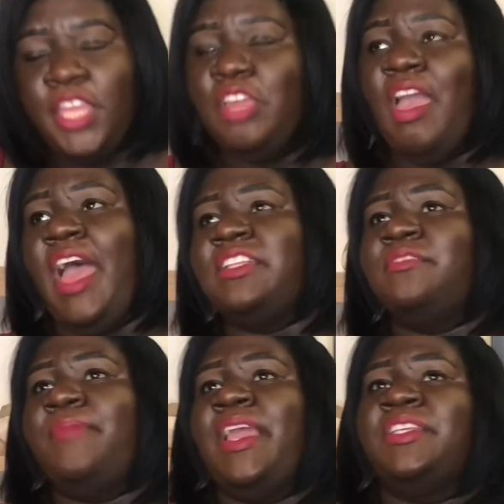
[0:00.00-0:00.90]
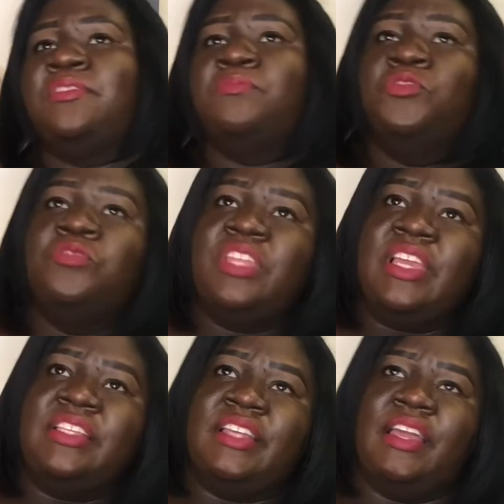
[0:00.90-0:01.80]
You had to make
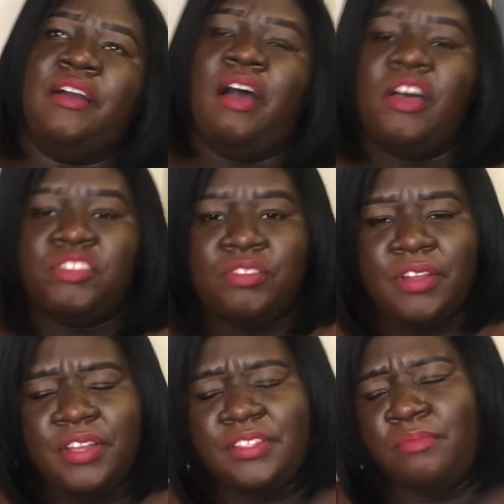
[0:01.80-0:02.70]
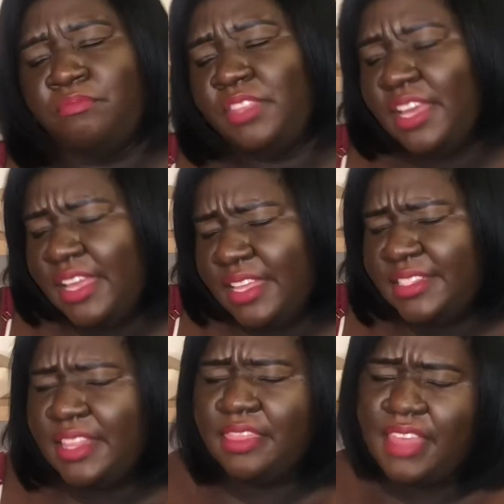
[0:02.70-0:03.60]
smoothies and custards and
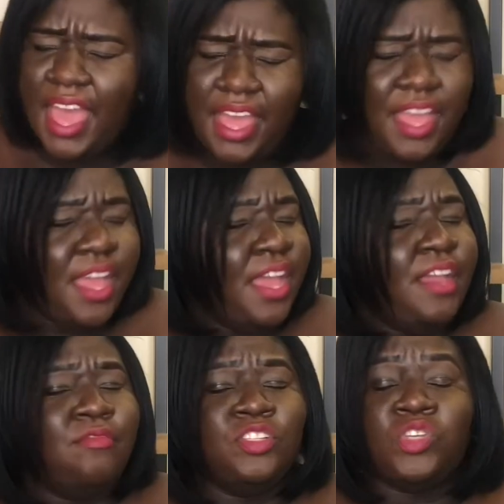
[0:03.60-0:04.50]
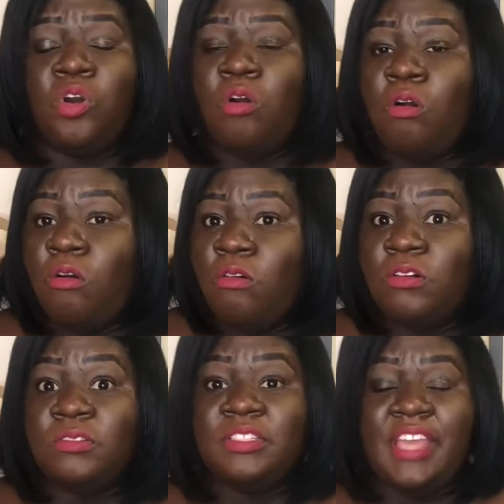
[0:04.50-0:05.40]
this and that. It was a
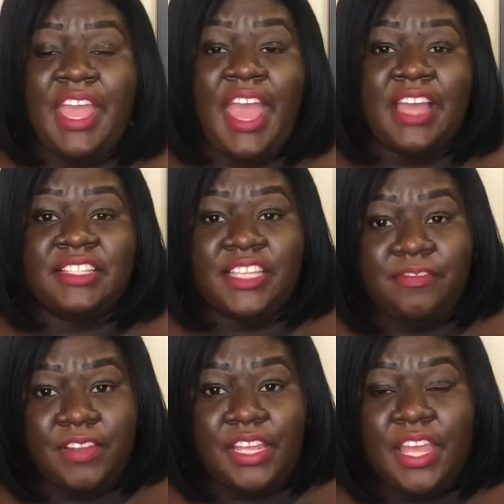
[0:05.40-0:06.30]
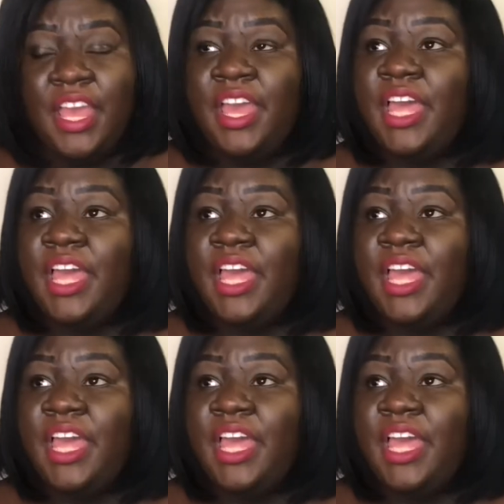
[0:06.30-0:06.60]
whole day activity.